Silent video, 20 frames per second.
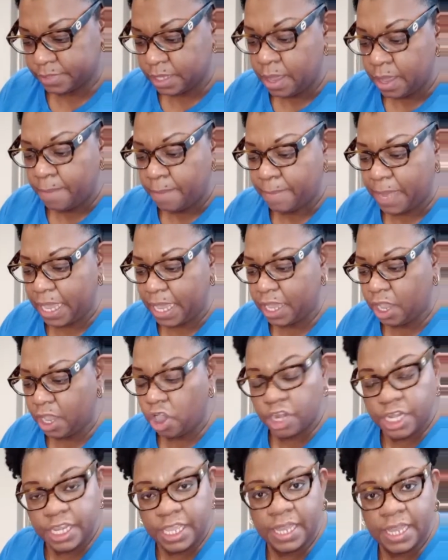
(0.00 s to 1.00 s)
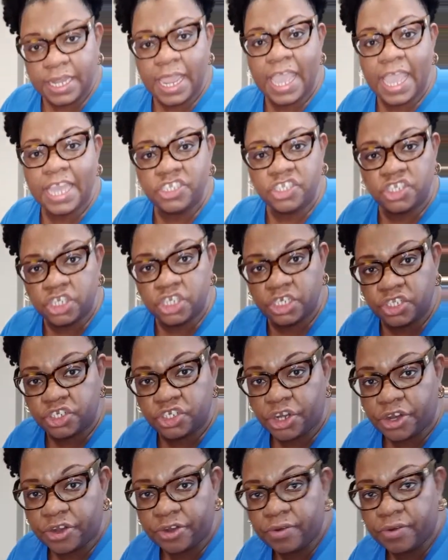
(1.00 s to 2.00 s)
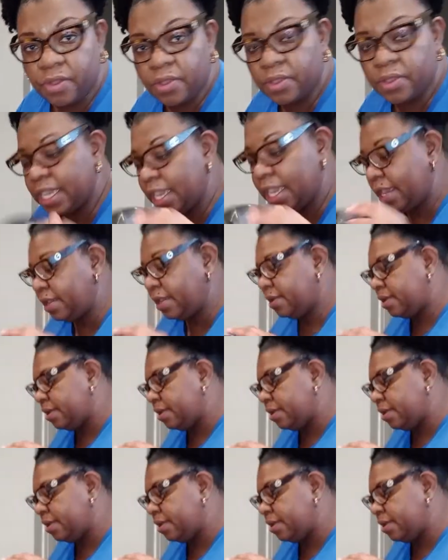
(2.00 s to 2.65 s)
my onion and ginger, okay?